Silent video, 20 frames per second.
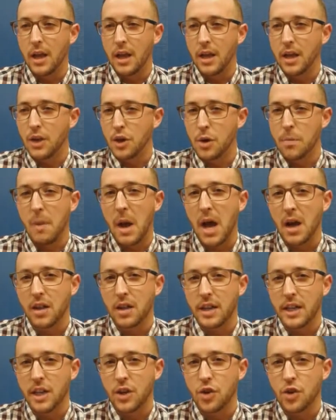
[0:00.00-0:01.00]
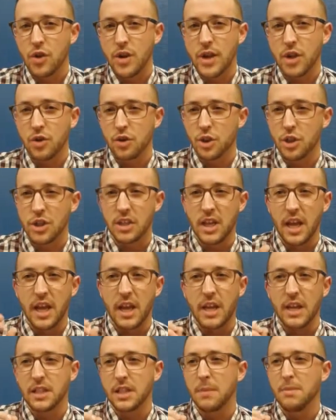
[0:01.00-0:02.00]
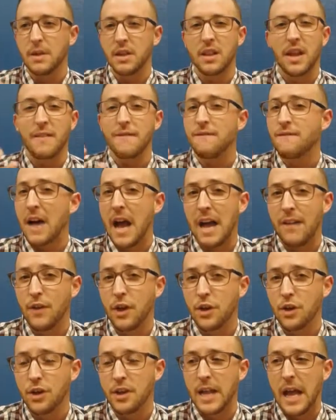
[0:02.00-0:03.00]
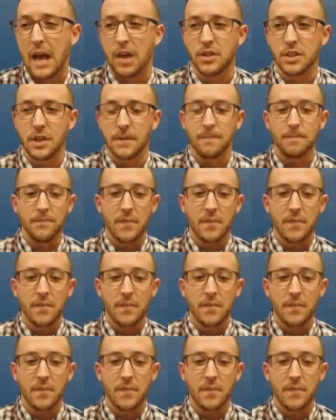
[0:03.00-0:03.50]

in your bodily injury. It'll just say something like $500,000,